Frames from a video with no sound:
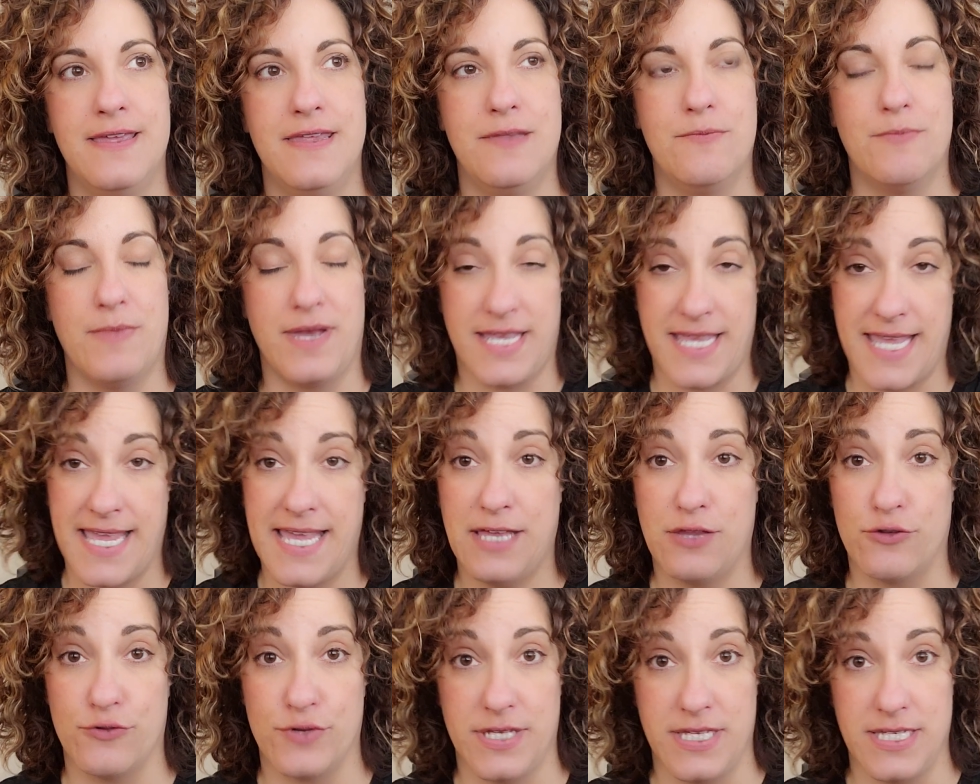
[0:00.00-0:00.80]
my
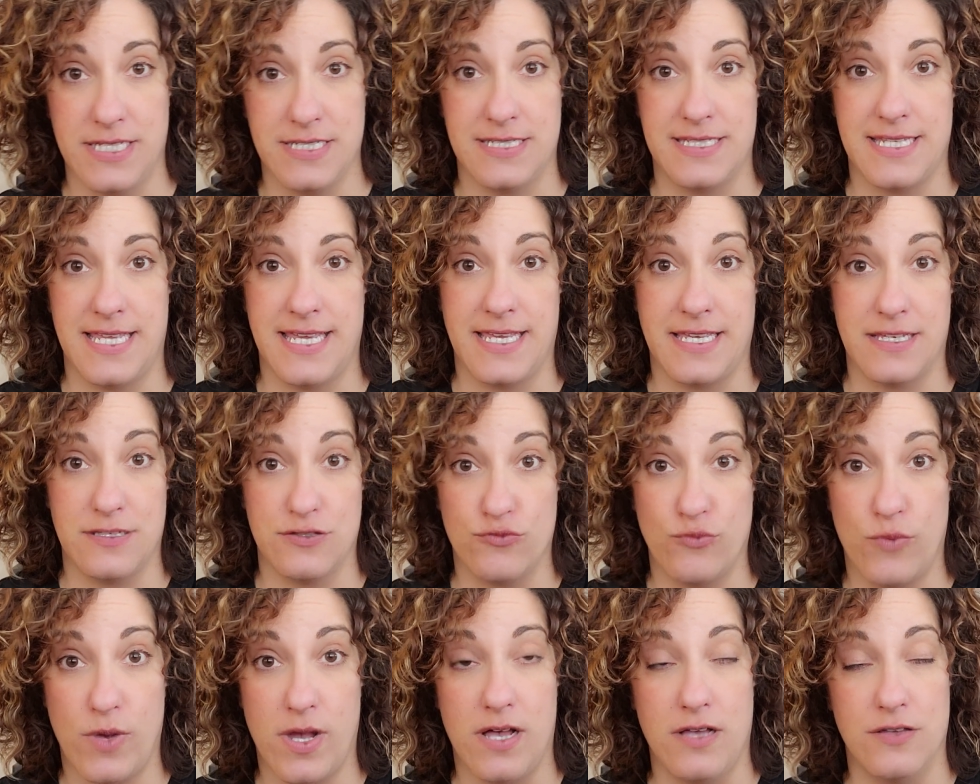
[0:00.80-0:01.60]
calorie intake as
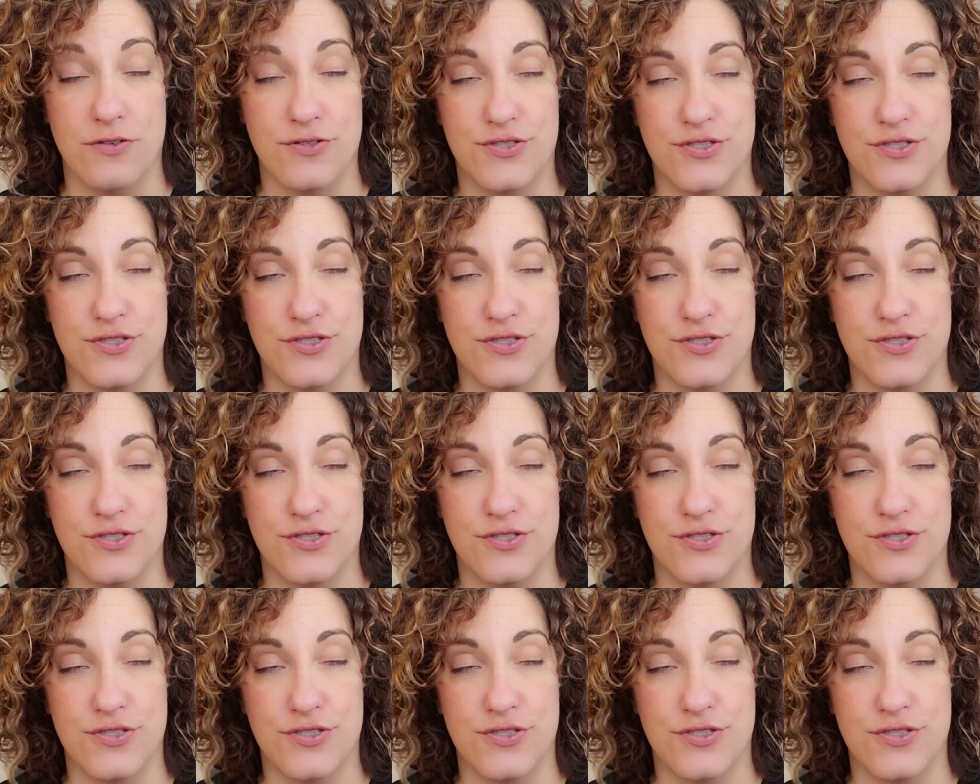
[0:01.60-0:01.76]
well.